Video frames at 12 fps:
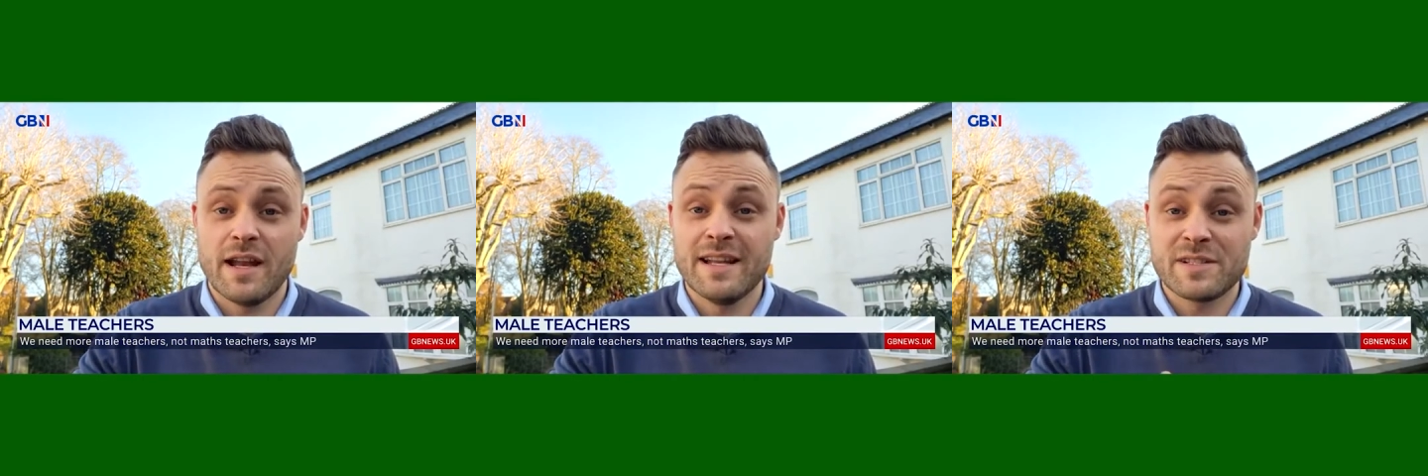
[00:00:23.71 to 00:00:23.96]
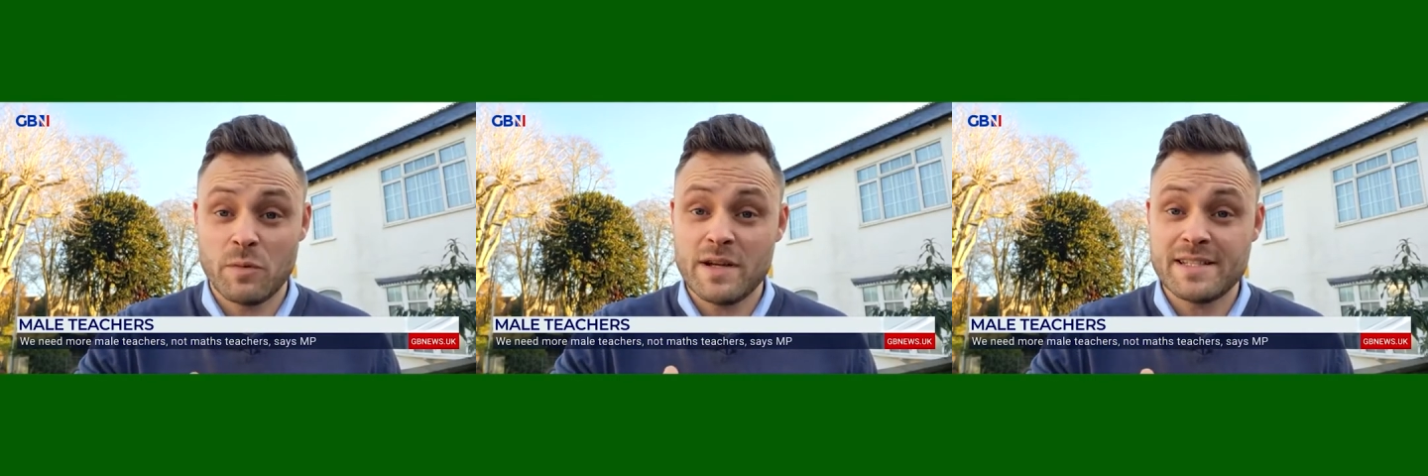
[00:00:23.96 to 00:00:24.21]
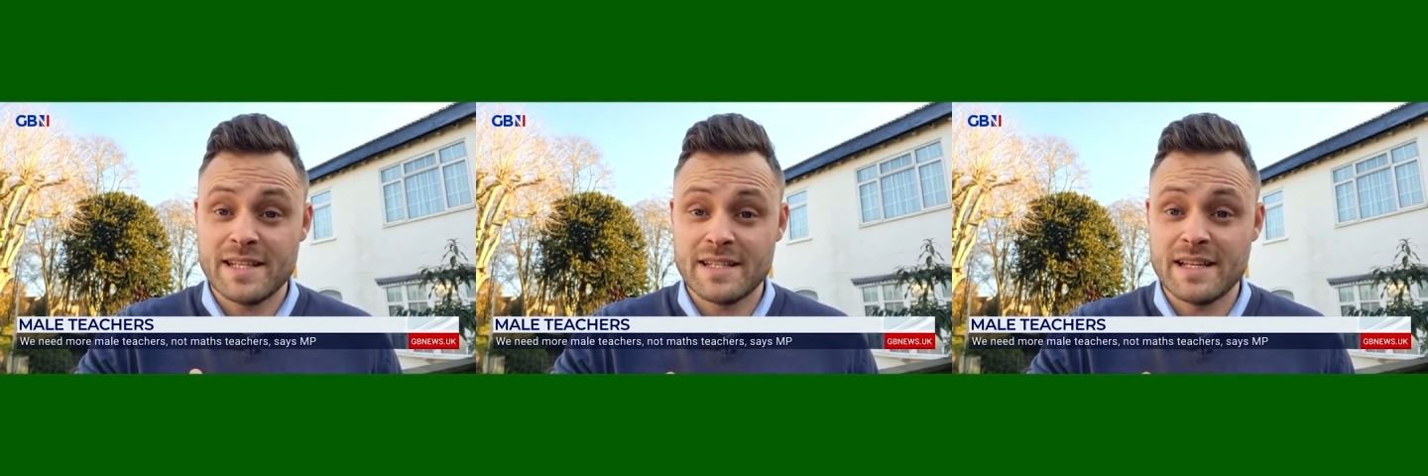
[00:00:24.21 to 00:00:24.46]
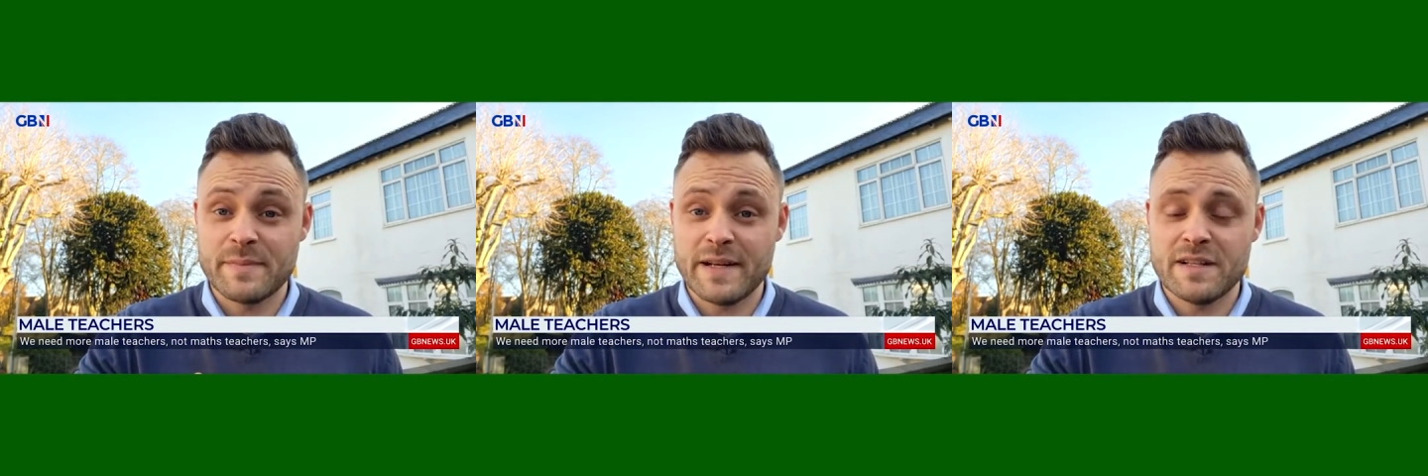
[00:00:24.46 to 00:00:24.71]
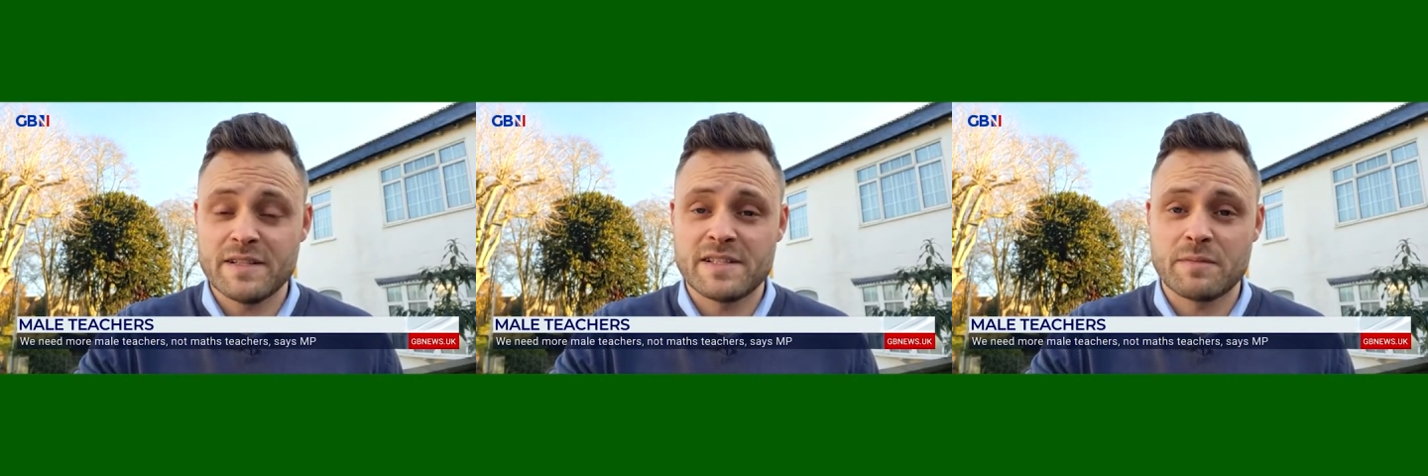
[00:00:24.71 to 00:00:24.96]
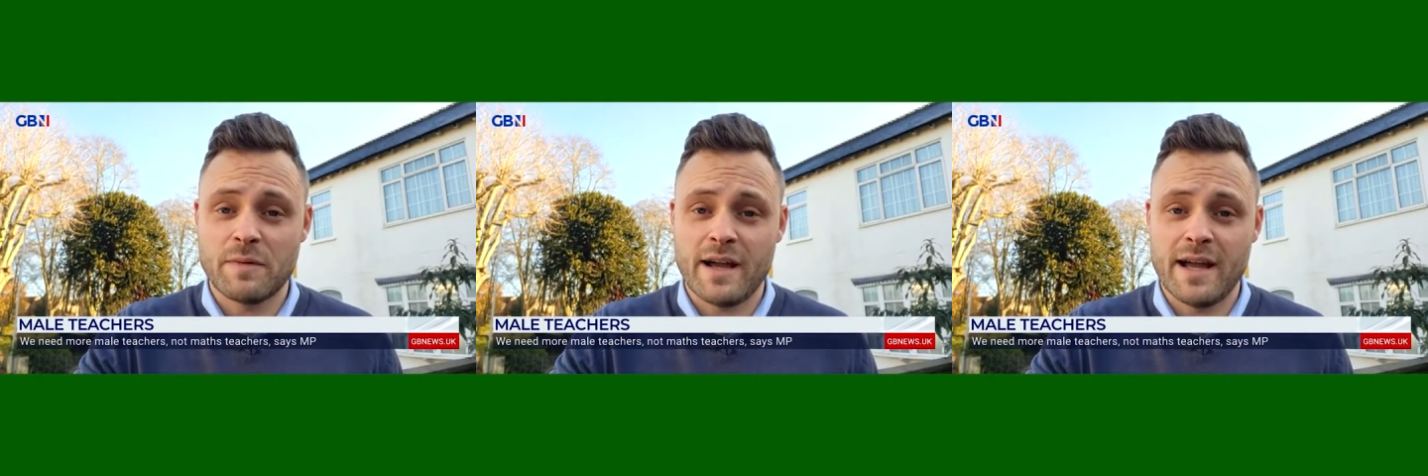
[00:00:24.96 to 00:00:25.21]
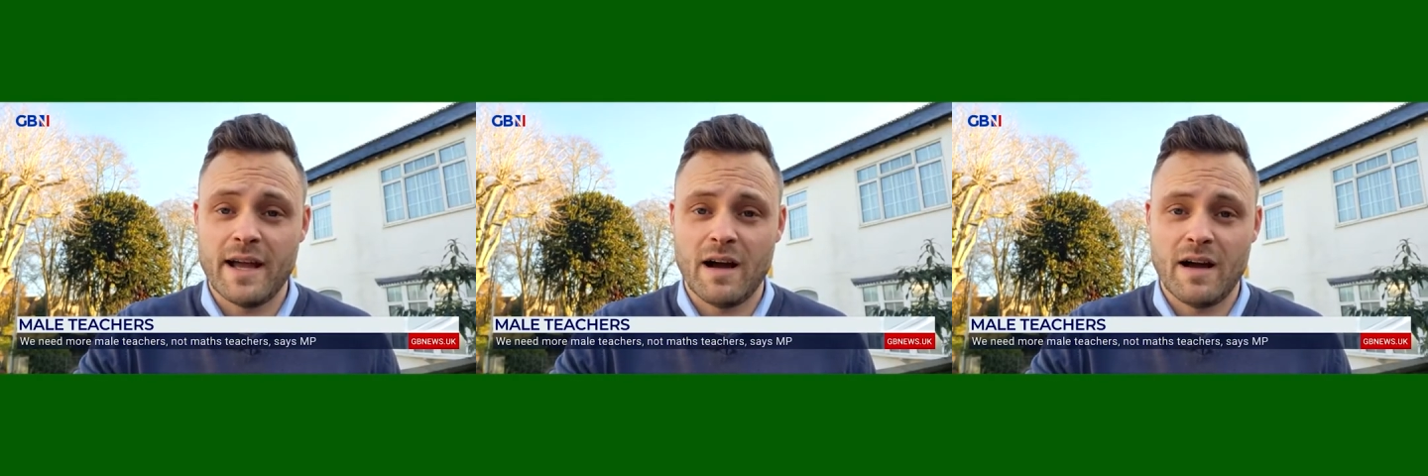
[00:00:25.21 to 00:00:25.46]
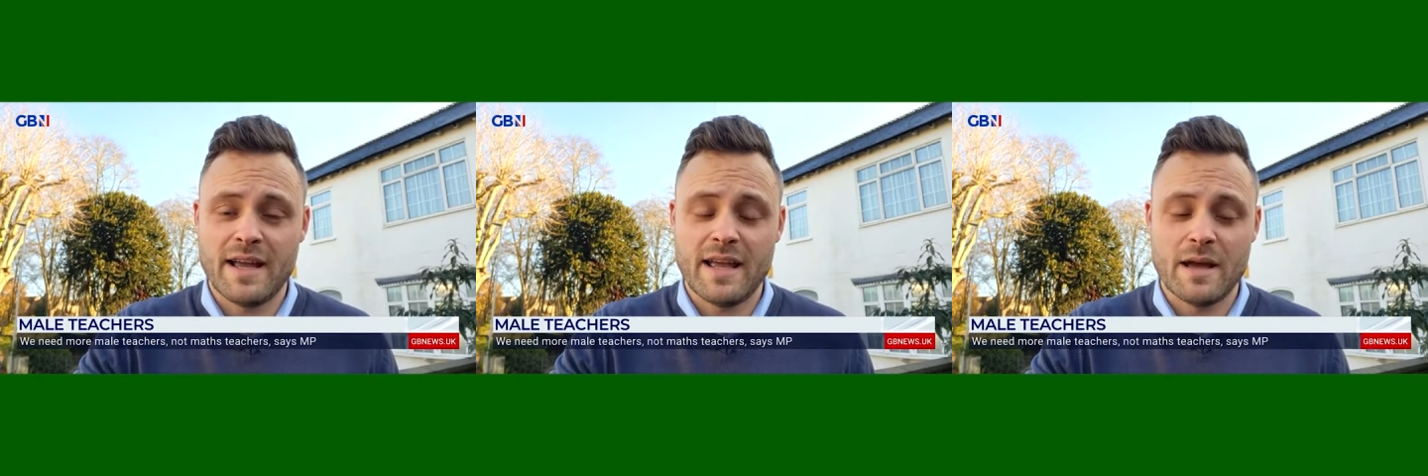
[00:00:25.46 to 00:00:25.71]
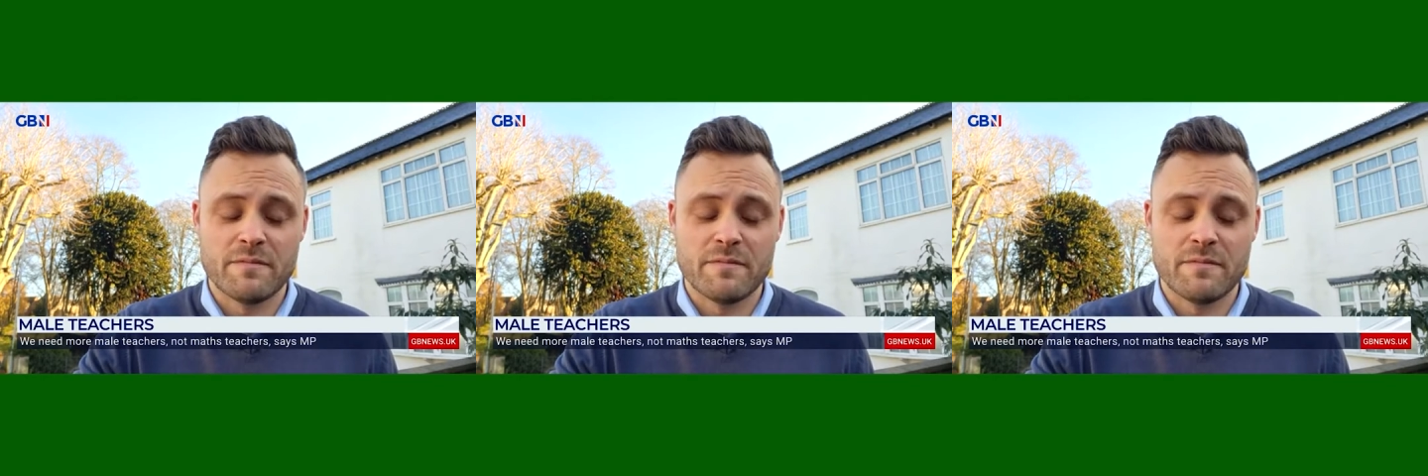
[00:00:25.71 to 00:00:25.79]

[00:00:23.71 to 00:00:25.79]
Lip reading: and it's the worst in the East Midlands, where I